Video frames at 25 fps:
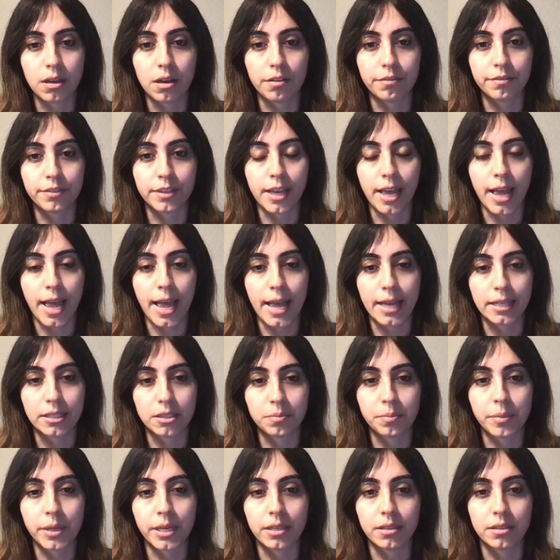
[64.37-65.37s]
of the ads
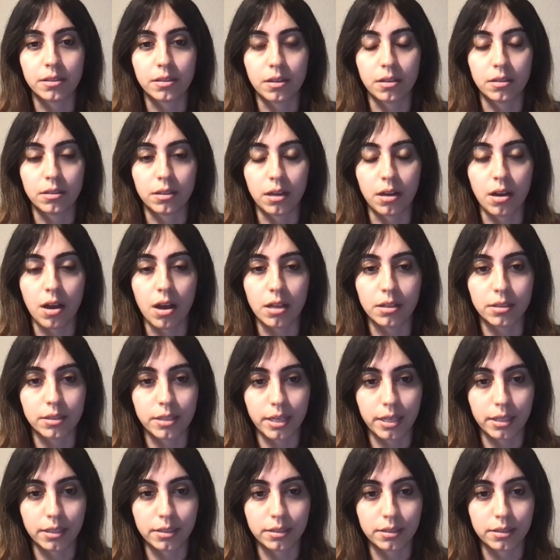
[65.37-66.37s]
based on the
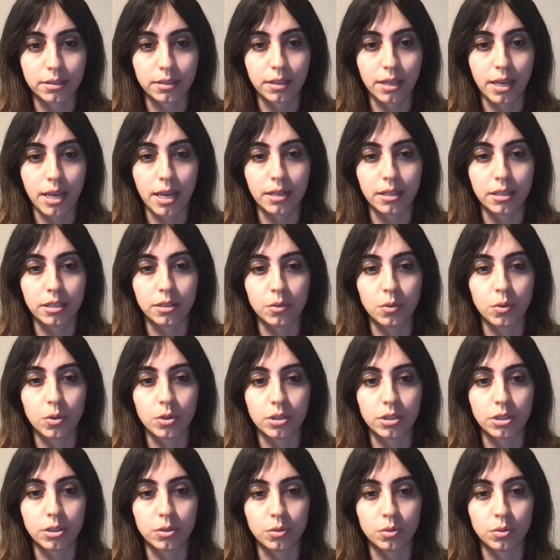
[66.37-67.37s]
context, and in
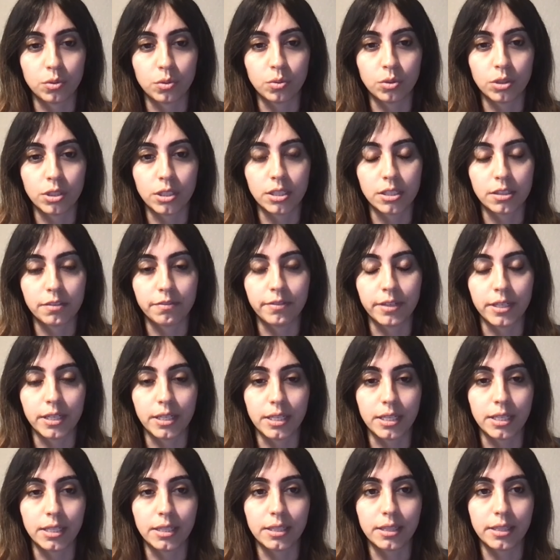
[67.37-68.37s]
order to do this, we
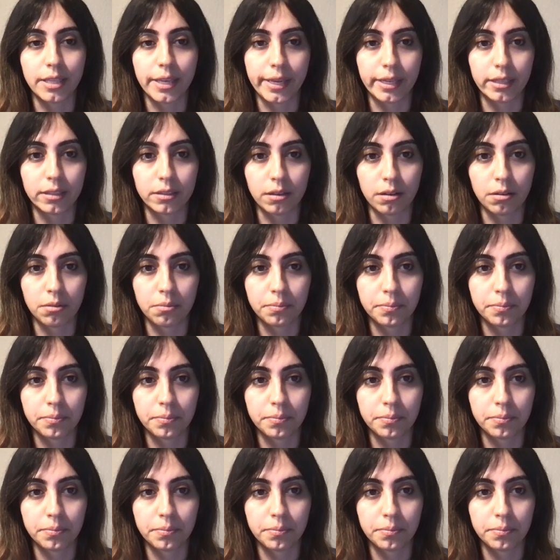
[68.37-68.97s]
need data.